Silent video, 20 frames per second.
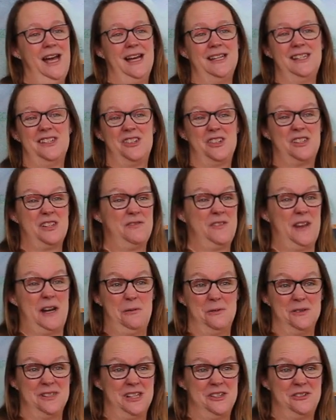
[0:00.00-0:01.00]
and it's just, if
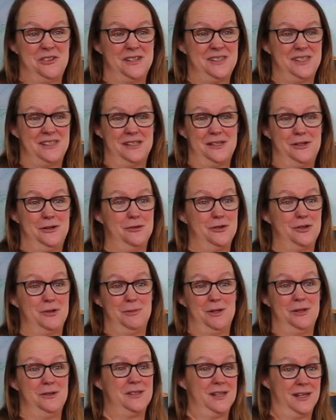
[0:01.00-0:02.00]
anyone's interested in country
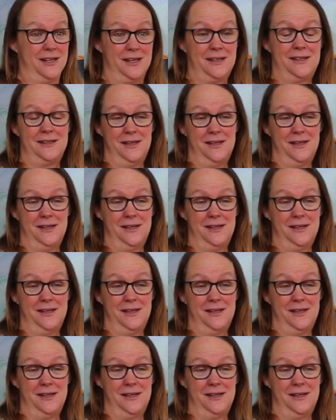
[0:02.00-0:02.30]
music,